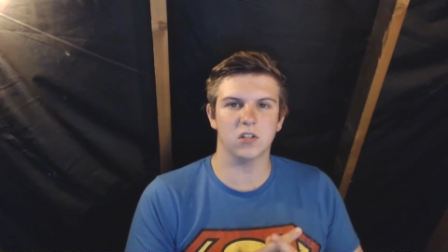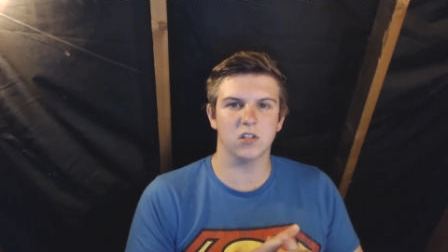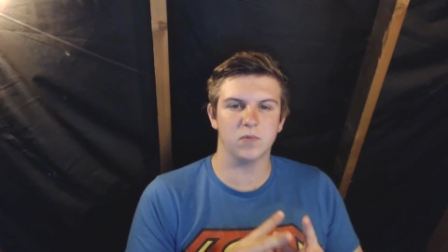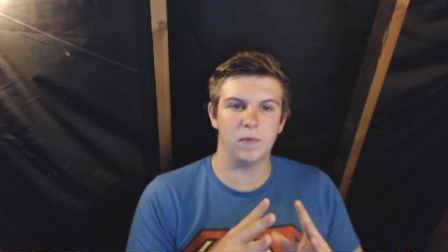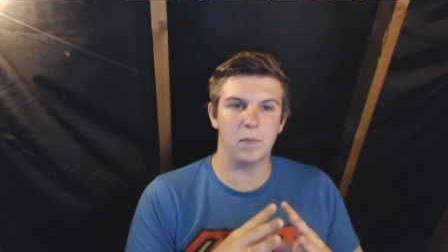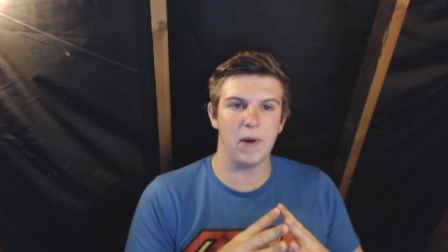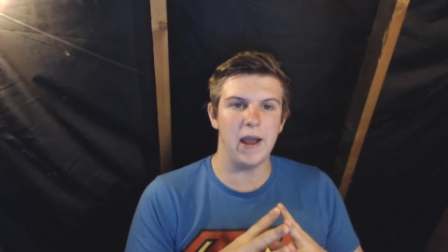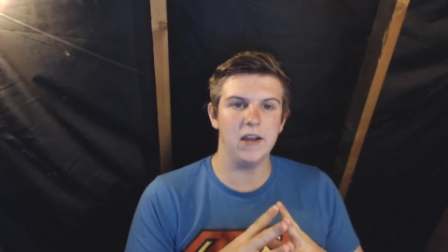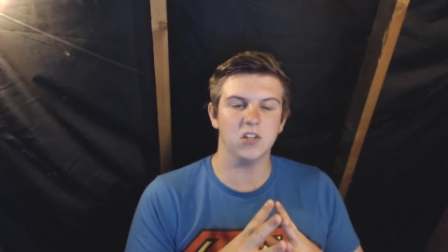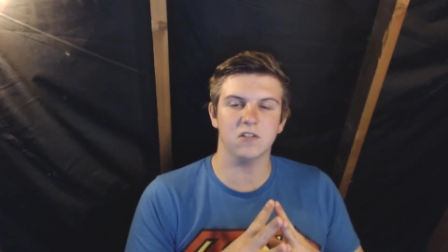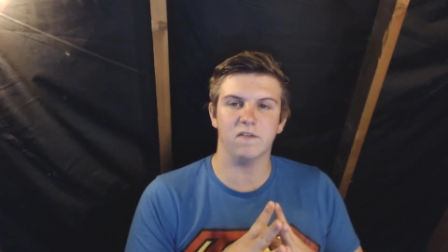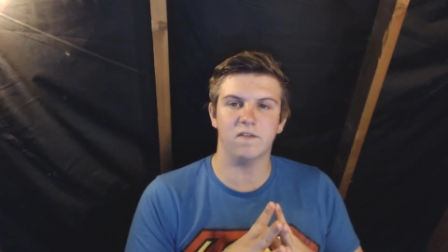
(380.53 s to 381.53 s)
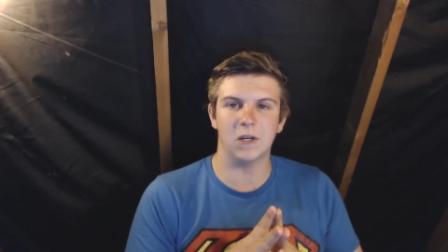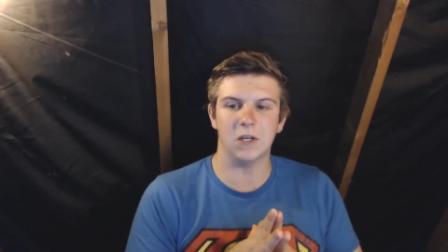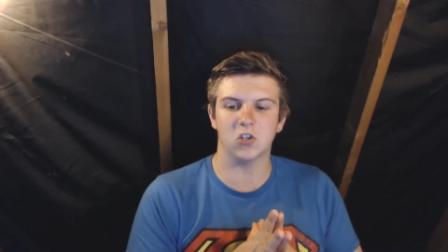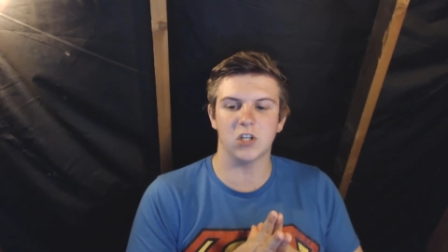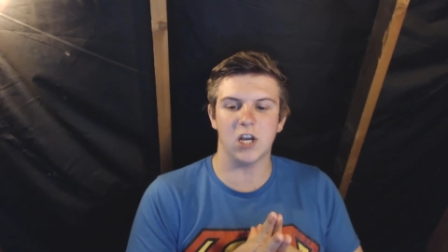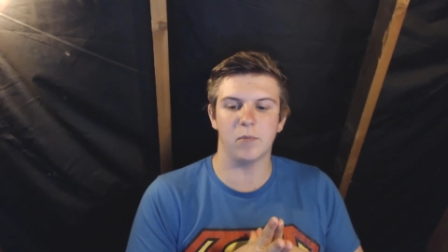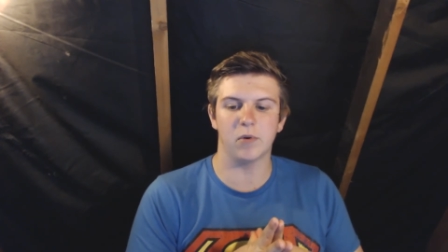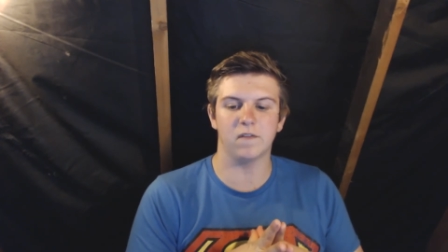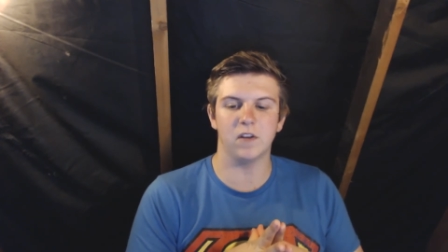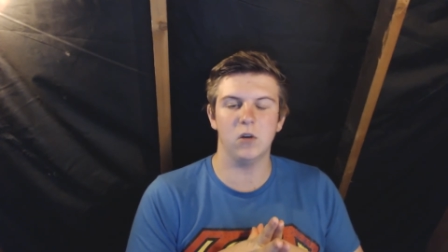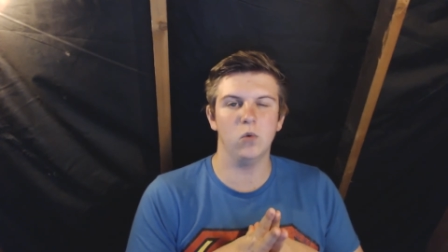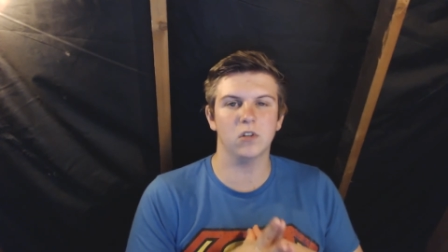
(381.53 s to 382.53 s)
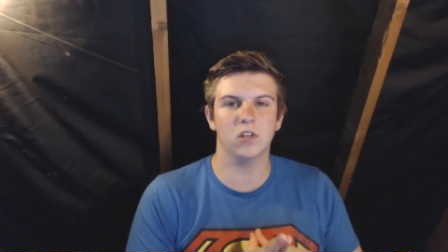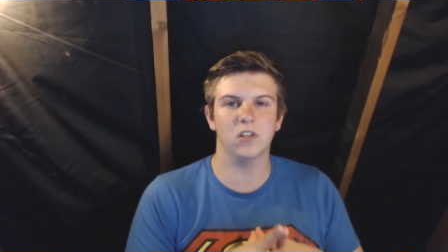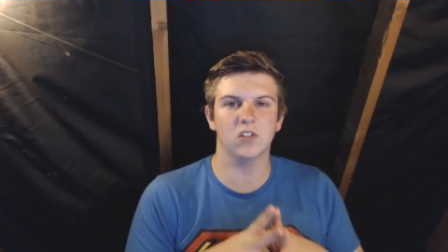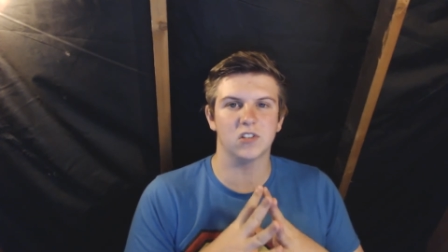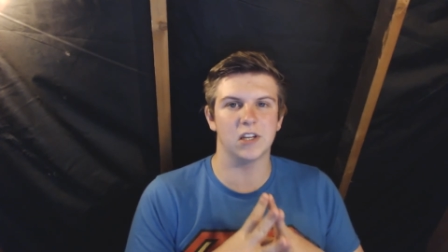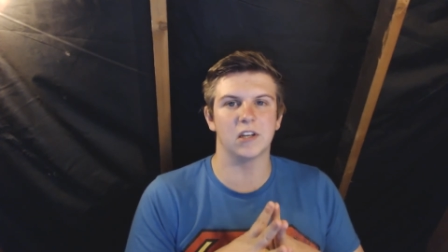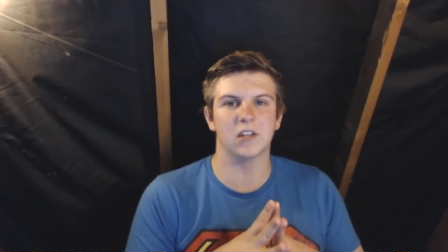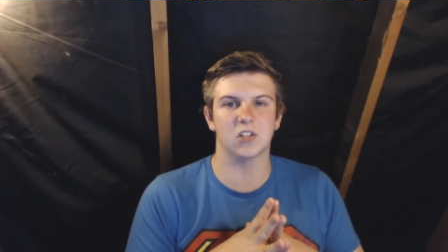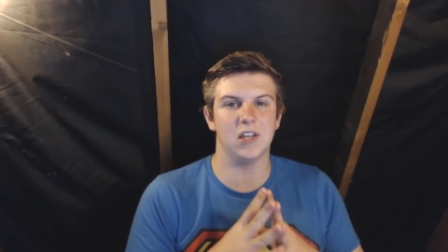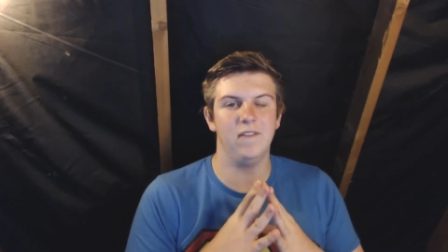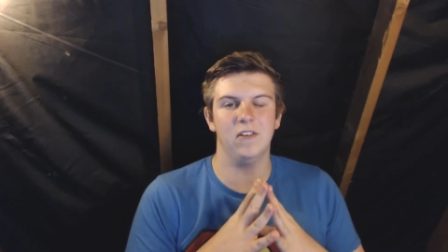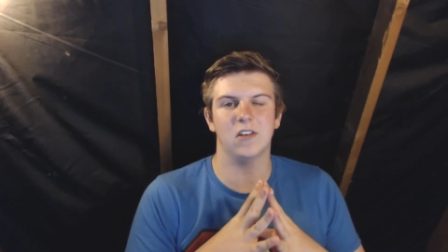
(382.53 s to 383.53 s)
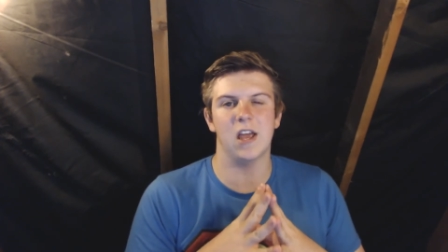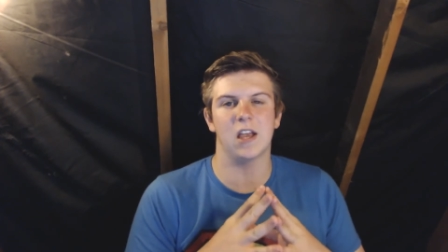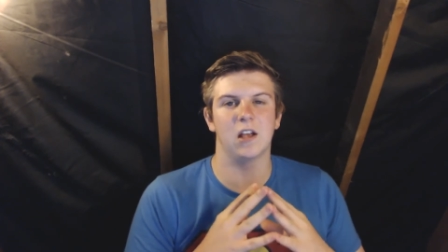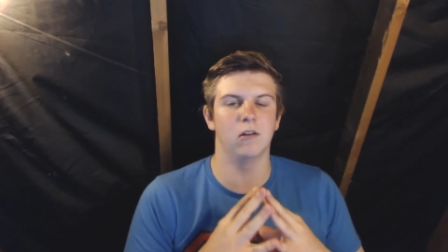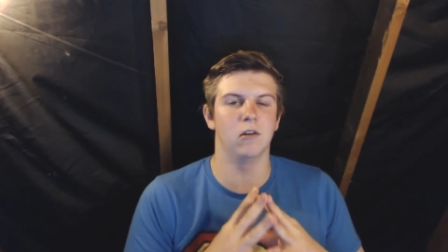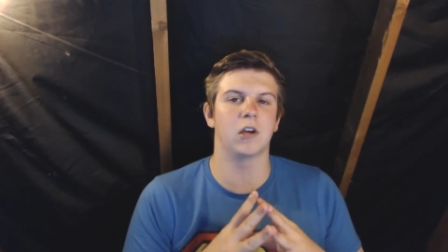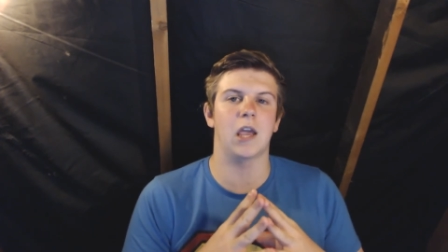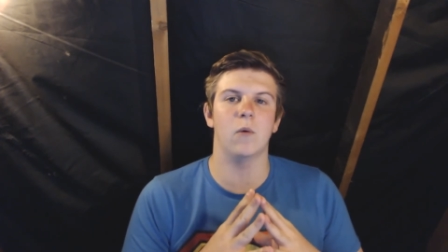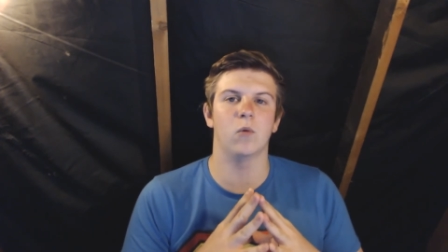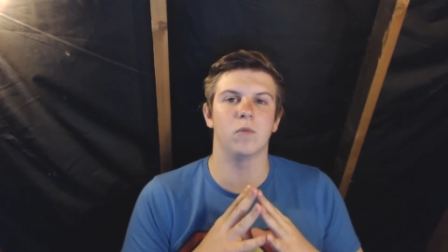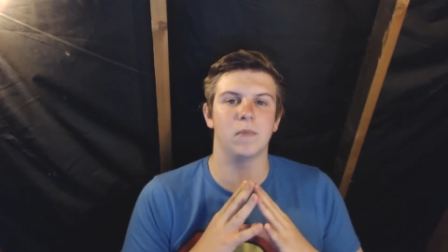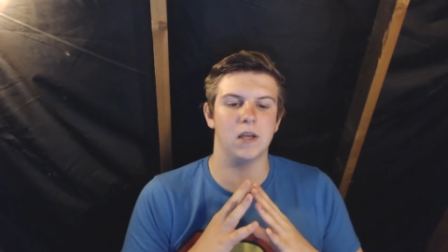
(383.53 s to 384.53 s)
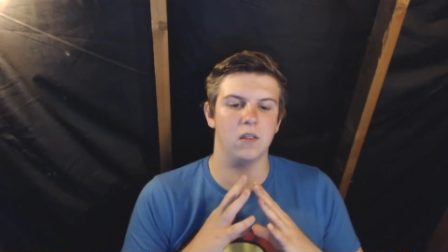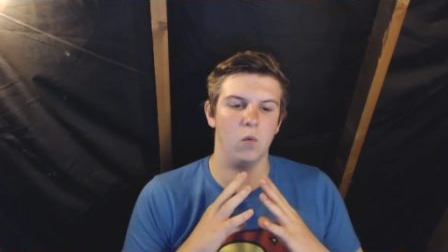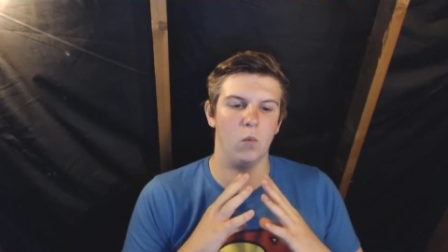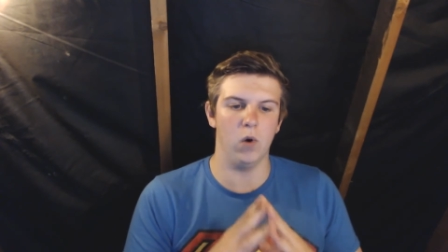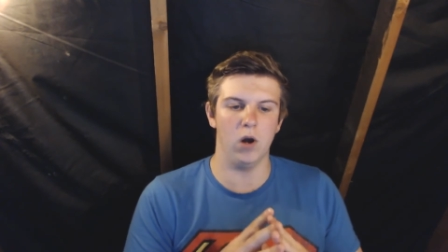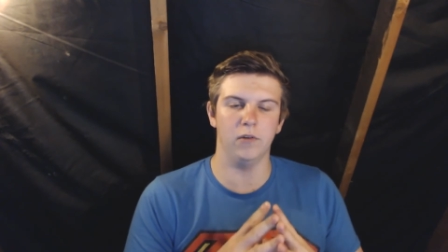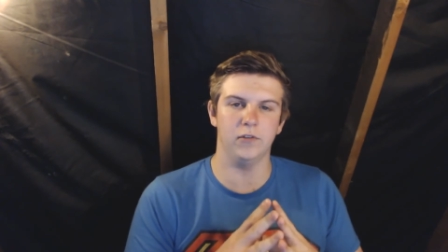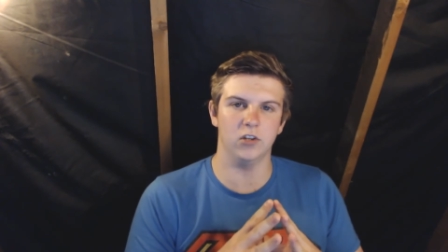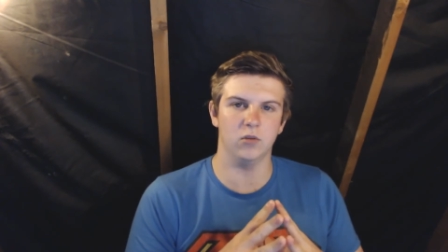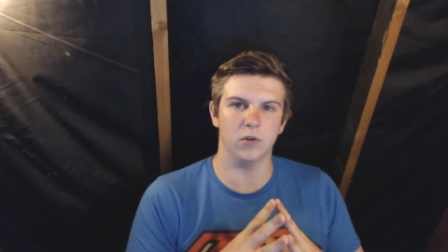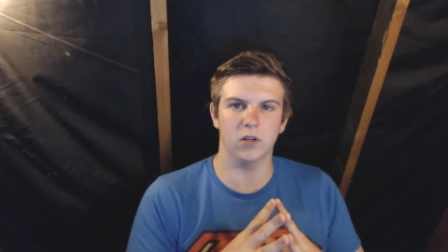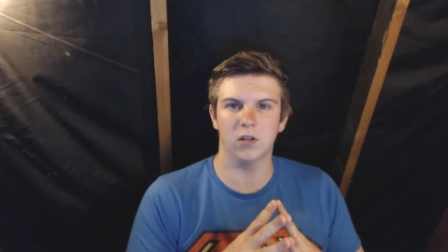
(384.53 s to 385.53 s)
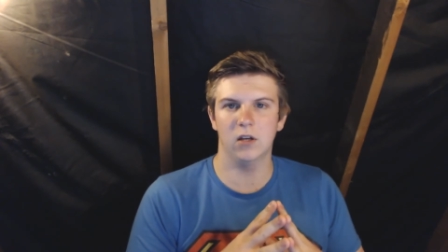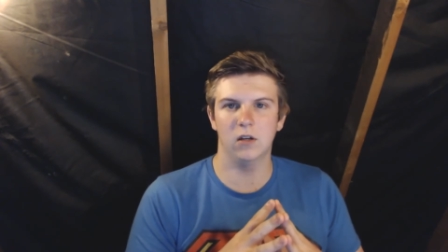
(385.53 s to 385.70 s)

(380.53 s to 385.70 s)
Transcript: The page isn't finished yet, but if you would consider just even taking a look, it would mean the world to me.